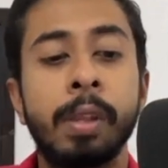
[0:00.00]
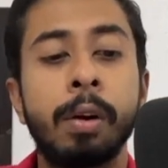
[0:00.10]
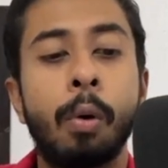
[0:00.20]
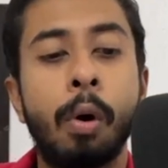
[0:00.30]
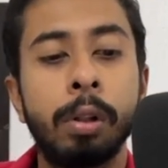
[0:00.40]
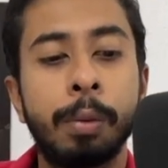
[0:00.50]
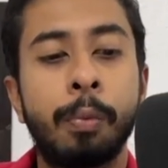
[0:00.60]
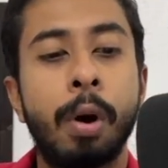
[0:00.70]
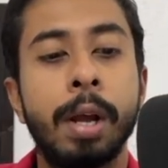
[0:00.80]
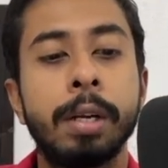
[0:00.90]
that all the
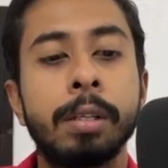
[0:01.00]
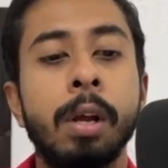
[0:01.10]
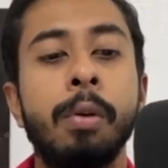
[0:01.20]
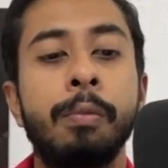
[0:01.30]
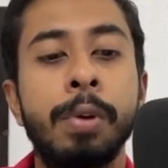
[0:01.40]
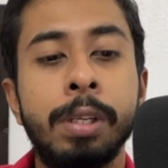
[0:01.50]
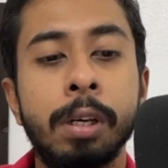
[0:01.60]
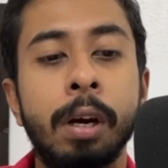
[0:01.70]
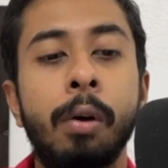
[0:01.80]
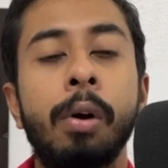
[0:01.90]
points which
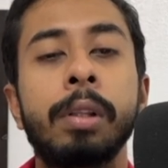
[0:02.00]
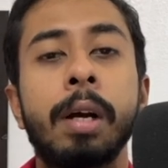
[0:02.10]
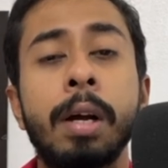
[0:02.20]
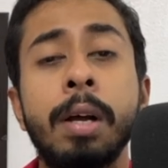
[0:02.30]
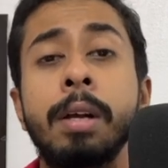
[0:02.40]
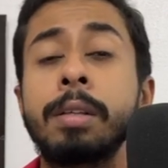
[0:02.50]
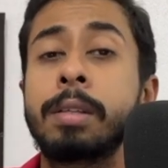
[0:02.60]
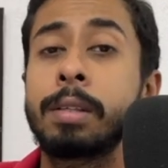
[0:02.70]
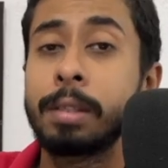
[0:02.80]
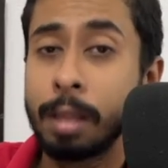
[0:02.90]
are on the
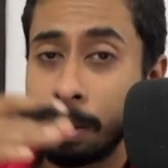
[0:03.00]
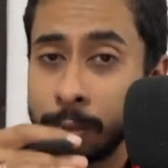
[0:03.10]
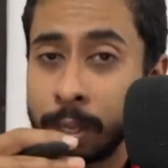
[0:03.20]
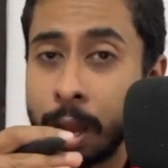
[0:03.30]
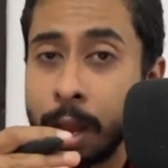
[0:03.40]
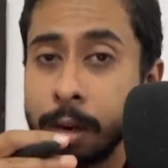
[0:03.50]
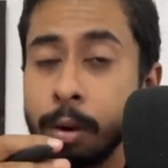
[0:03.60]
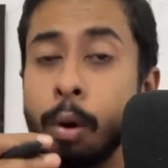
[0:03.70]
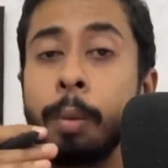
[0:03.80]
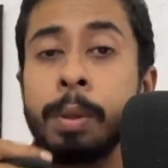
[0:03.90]
same
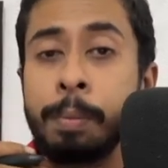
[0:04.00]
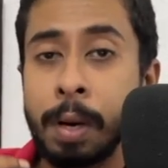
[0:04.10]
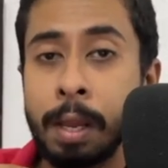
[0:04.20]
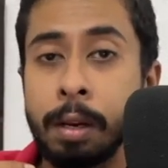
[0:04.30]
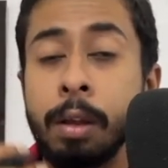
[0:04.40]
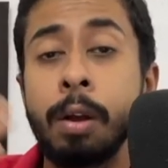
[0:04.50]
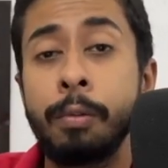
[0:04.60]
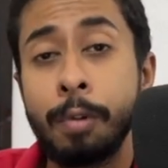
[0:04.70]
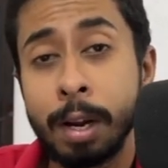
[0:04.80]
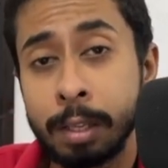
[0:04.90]
side of the plane
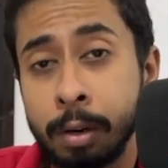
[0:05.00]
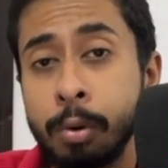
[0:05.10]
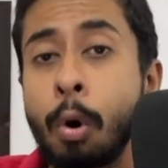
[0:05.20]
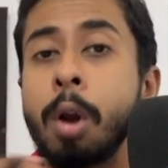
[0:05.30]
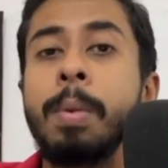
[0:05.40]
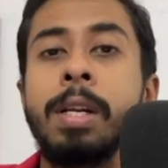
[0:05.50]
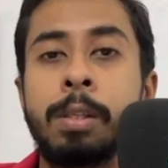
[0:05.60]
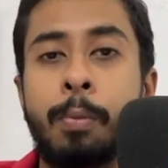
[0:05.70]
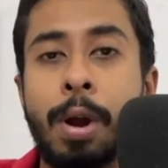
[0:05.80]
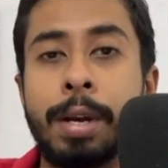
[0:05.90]
where the normal
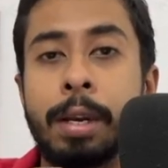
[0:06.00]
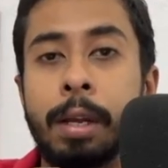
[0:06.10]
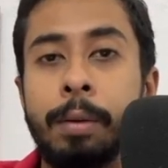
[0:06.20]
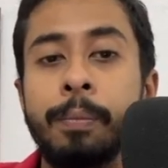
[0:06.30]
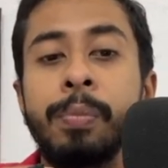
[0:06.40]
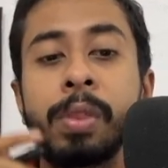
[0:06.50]
is pointing,